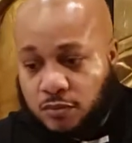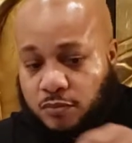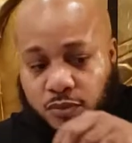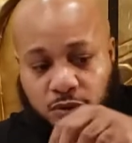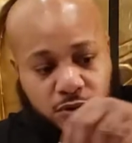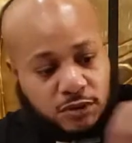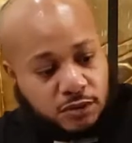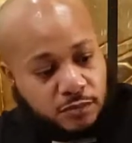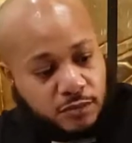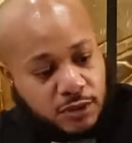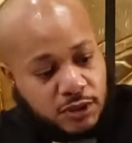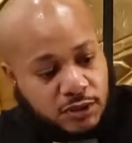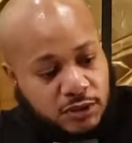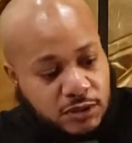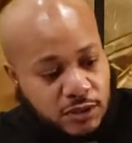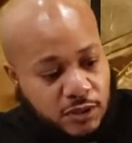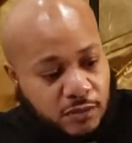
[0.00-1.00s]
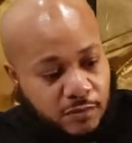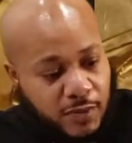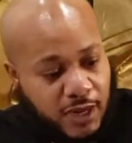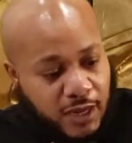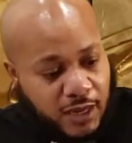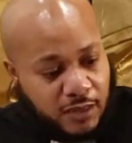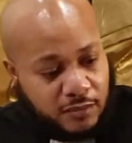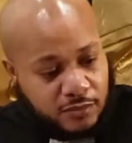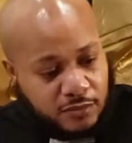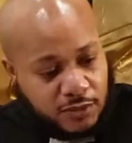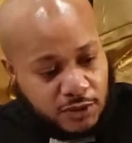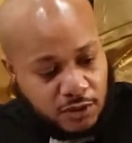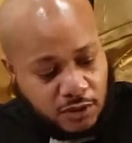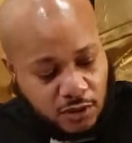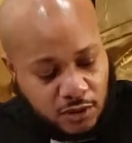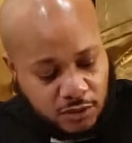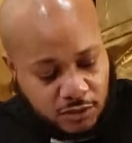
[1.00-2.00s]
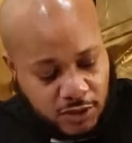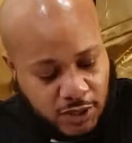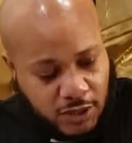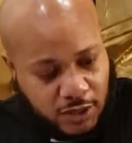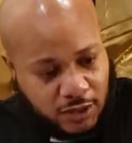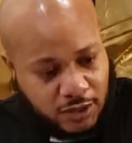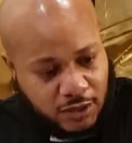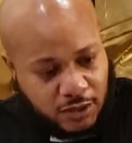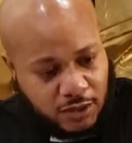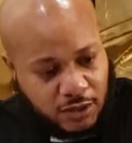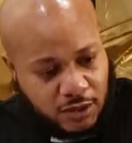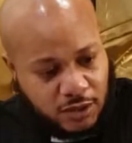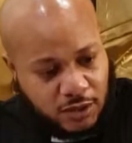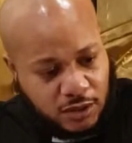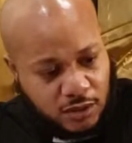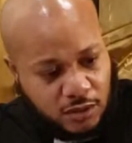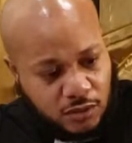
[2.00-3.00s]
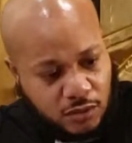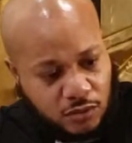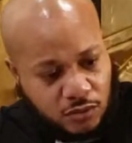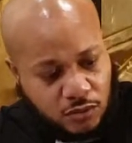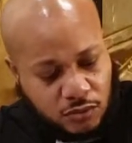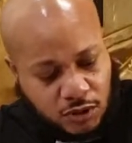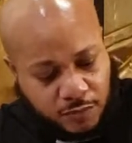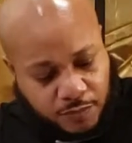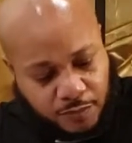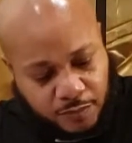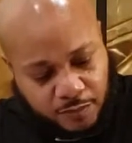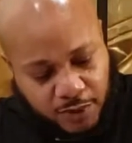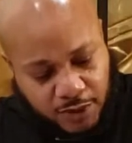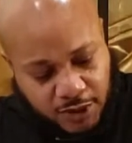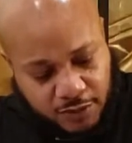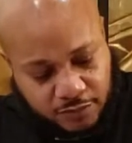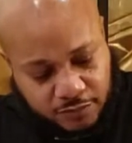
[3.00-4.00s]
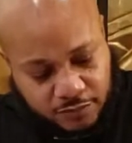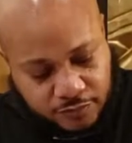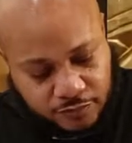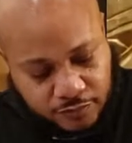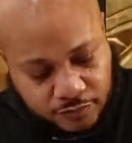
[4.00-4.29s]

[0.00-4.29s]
Put some of this in the bottom and plug that hole up a bit.